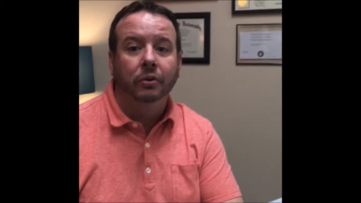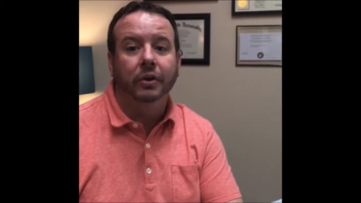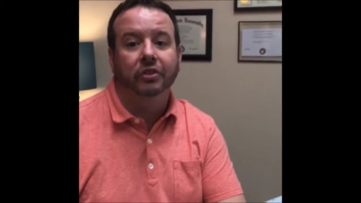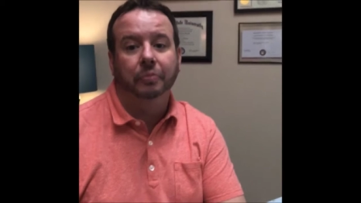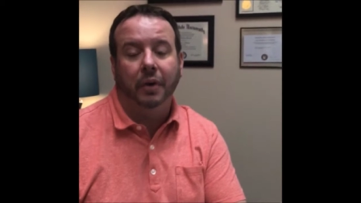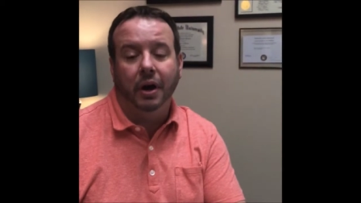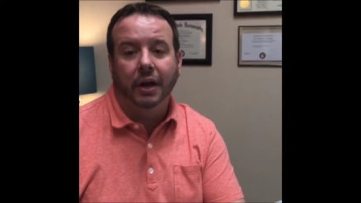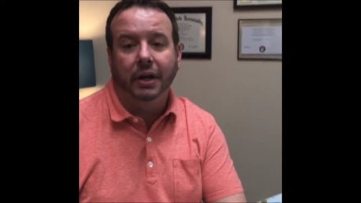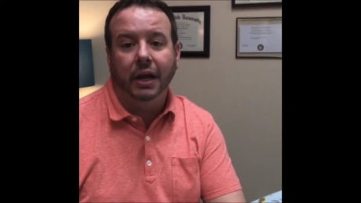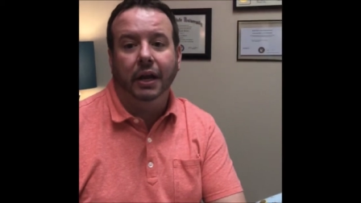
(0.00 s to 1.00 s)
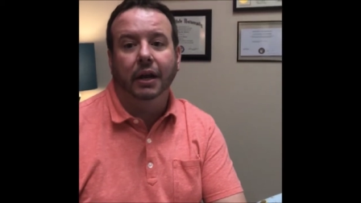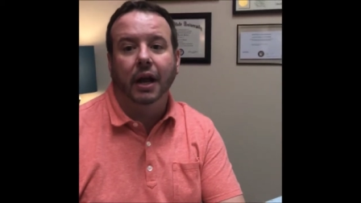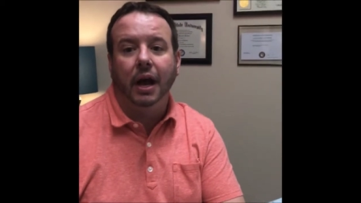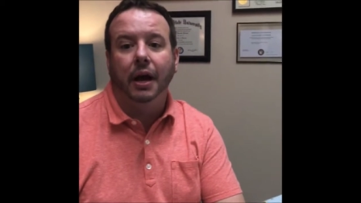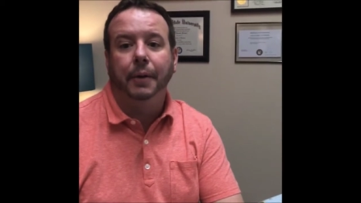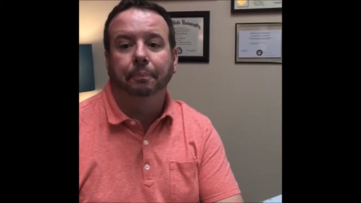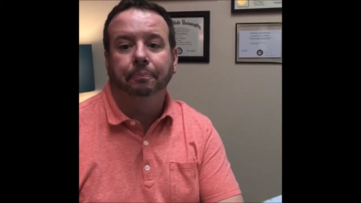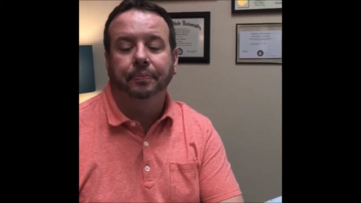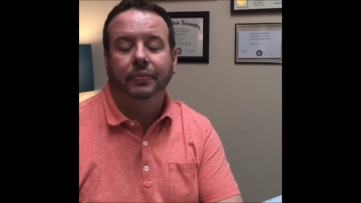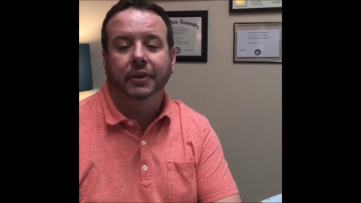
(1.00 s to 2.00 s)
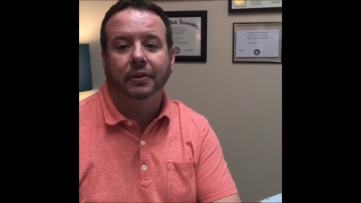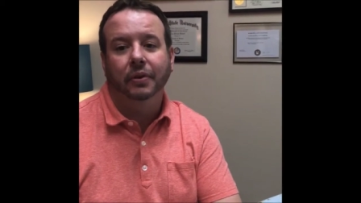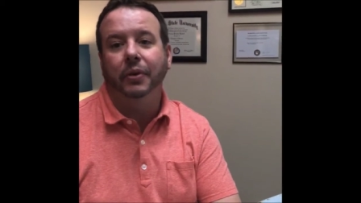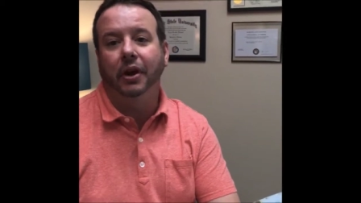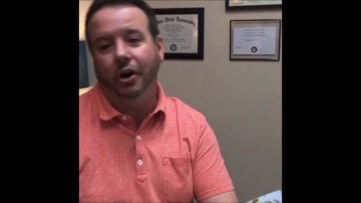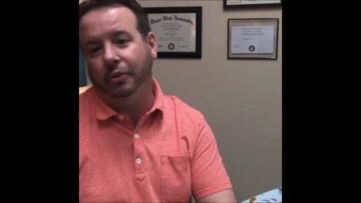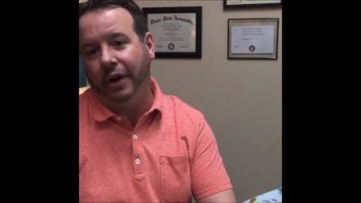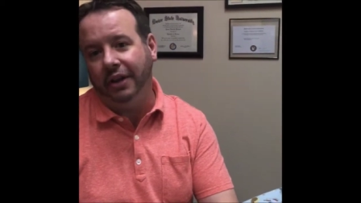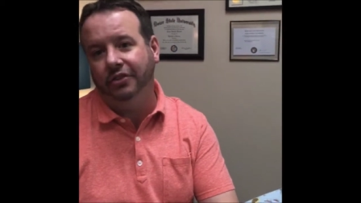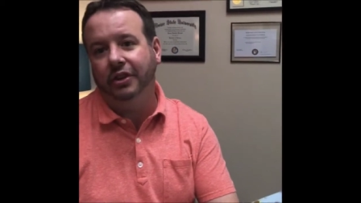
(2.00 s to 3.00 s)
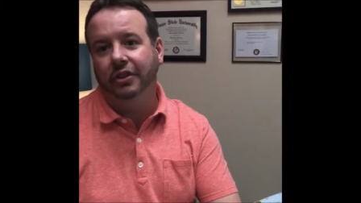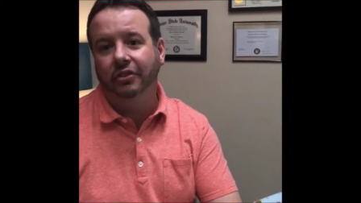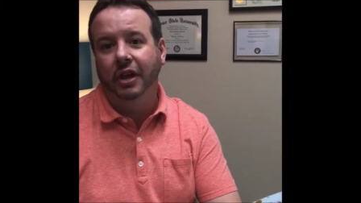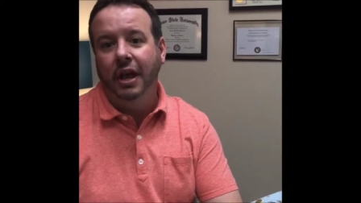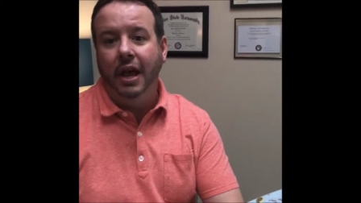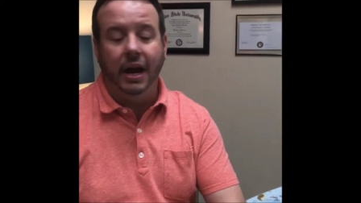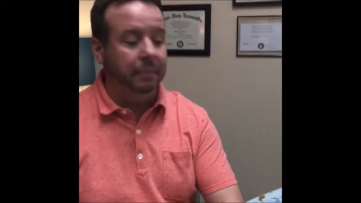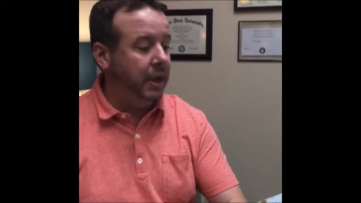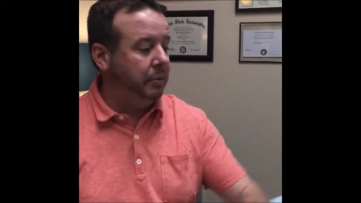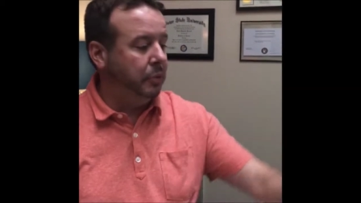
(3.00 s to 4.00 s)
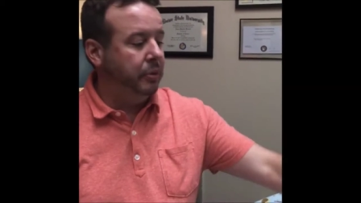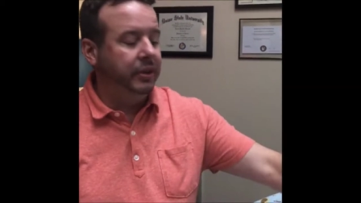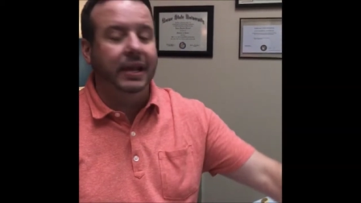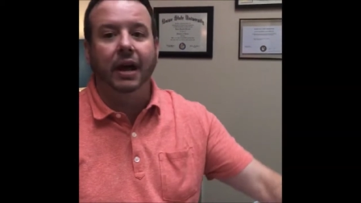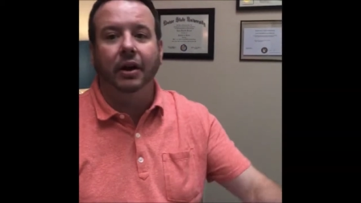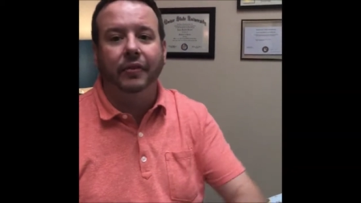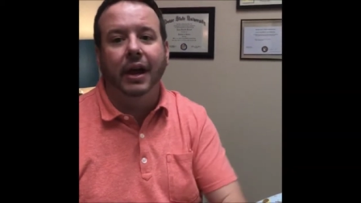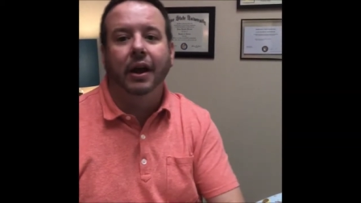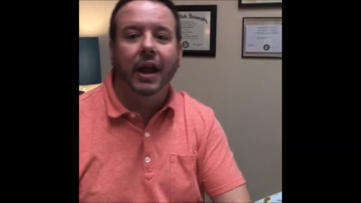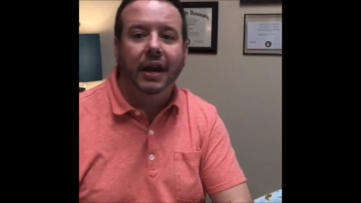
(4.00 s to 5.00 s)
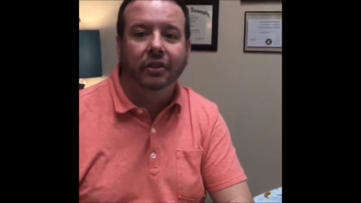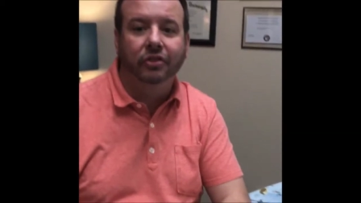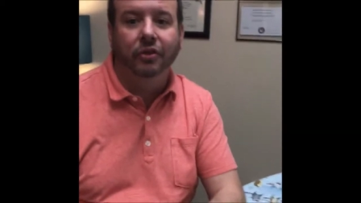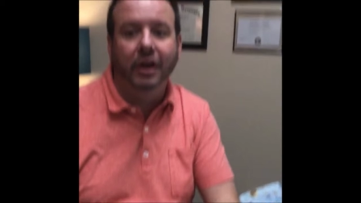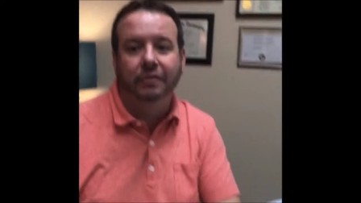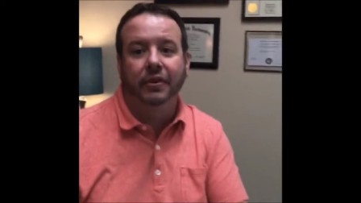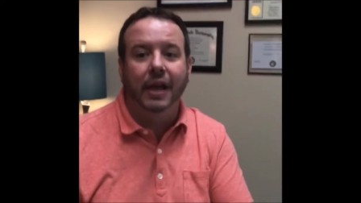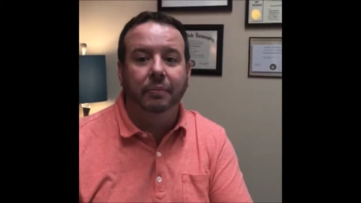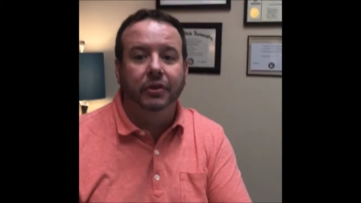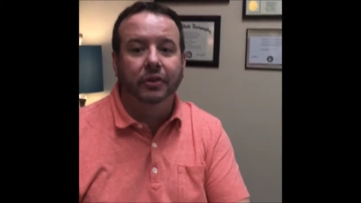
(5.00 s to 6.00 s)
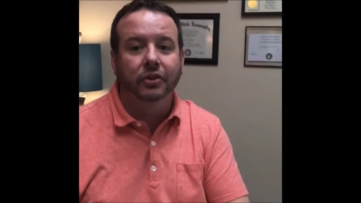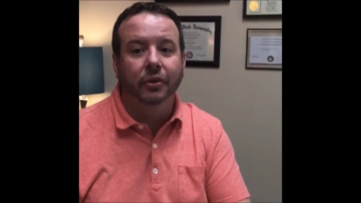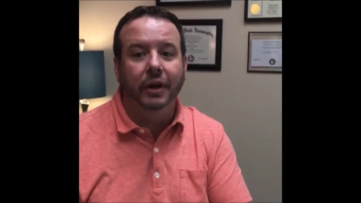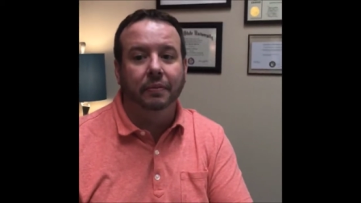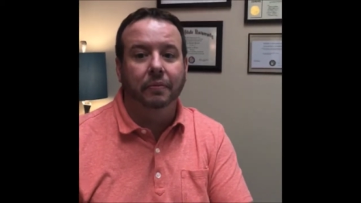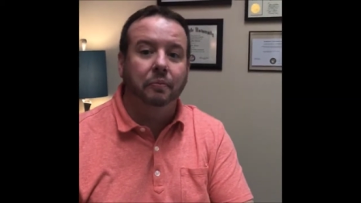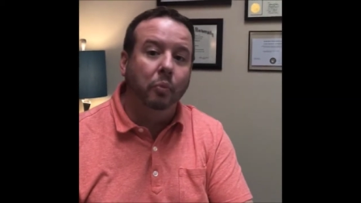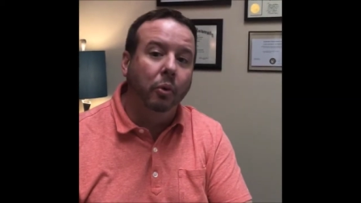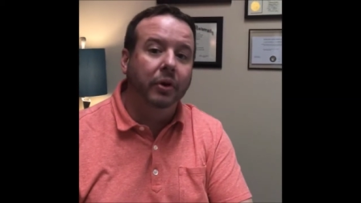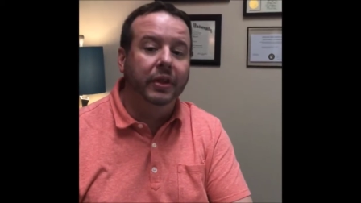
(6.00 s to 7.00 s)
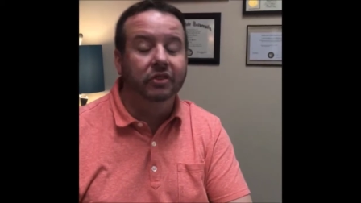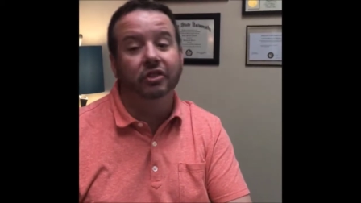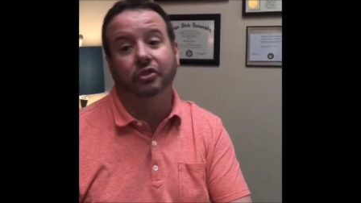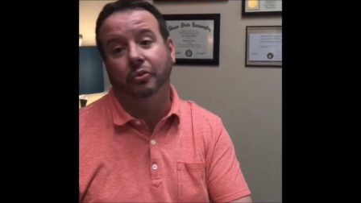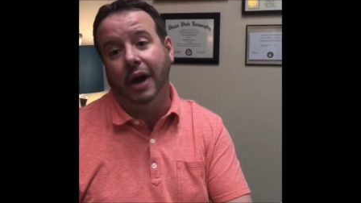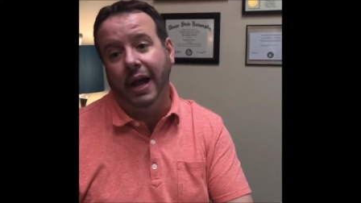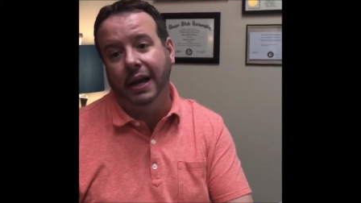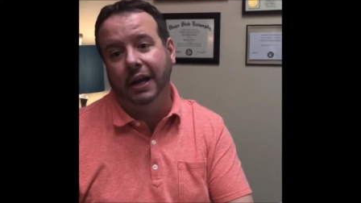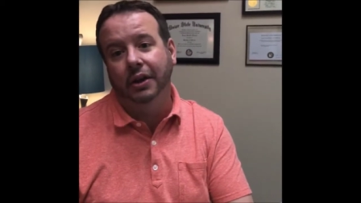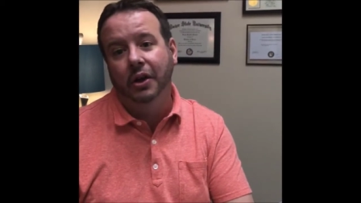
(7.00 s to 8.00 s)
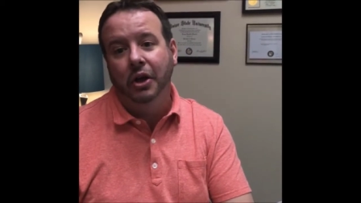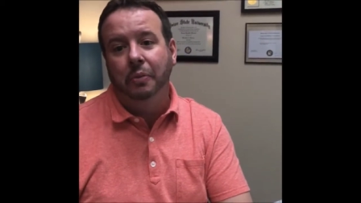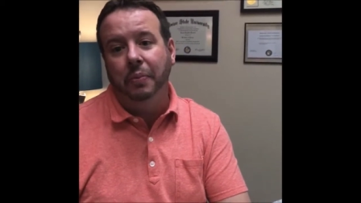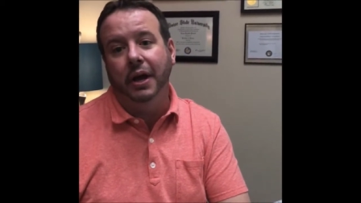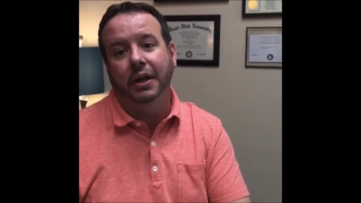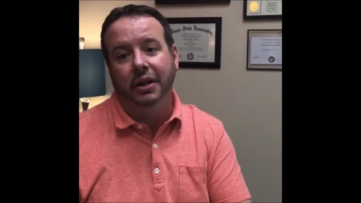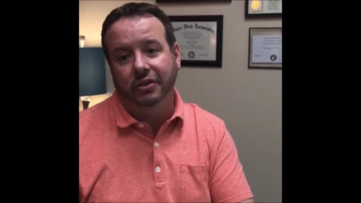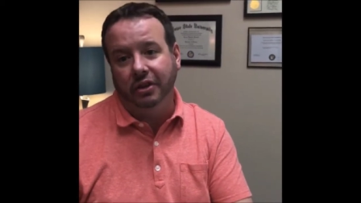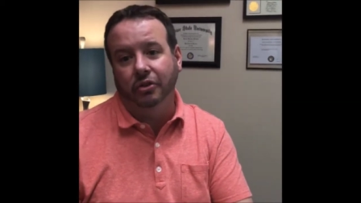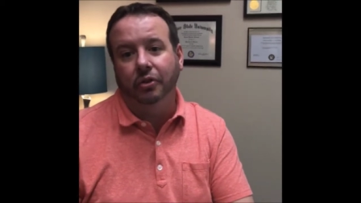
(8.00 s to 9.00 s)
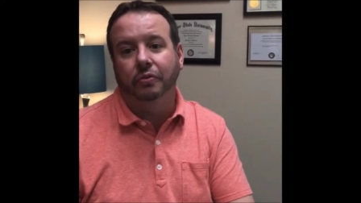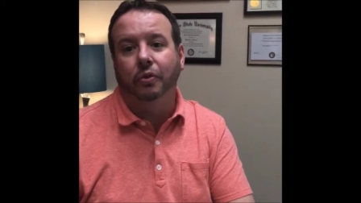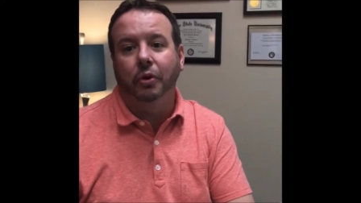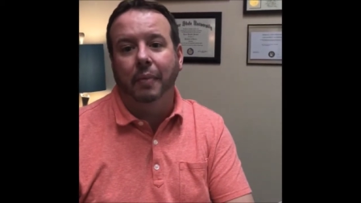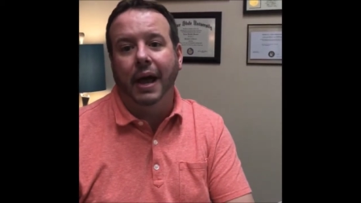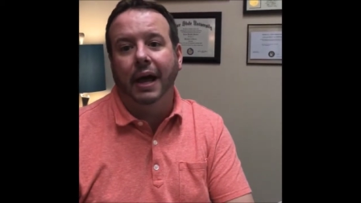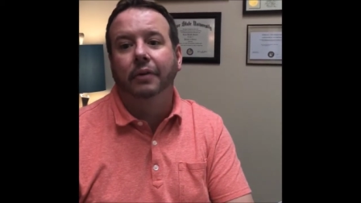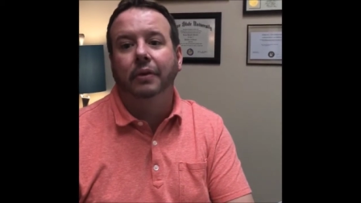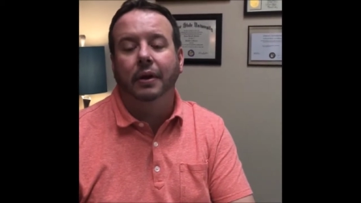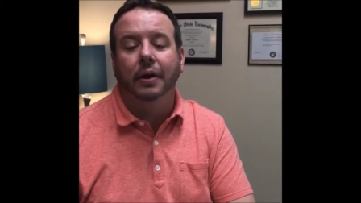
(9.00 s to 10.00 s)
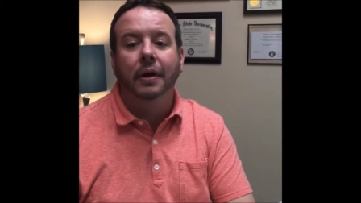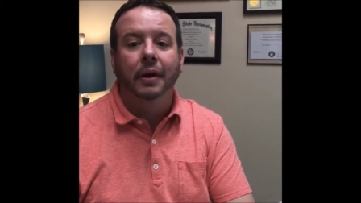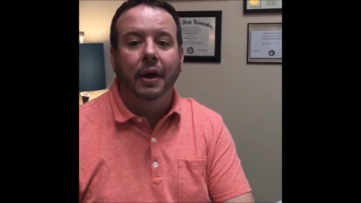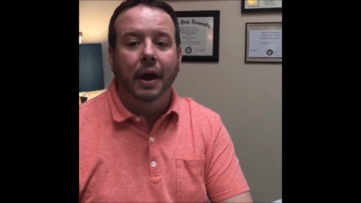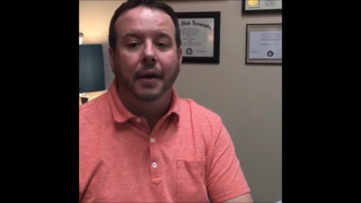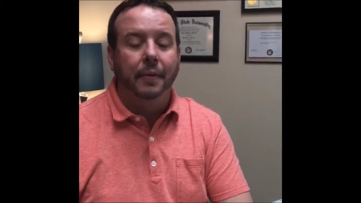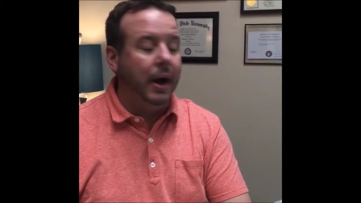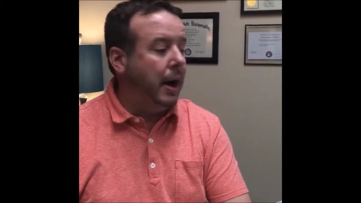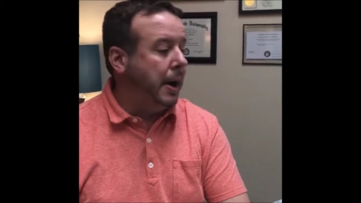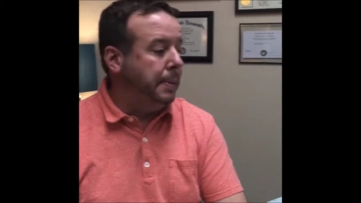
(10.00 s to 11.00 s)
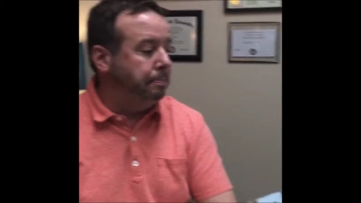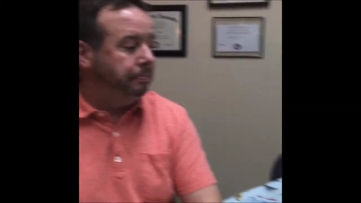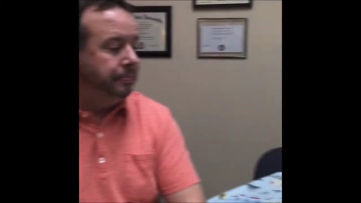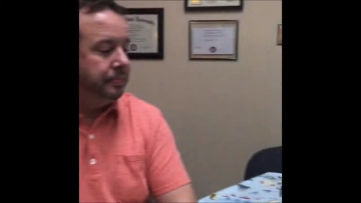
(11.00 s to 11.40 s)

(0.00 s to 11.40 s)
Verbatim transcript: responding. Um, we call it races, and I'm able to put that on there, and it's great for them to do it more than just writing, but in a digital format. Um,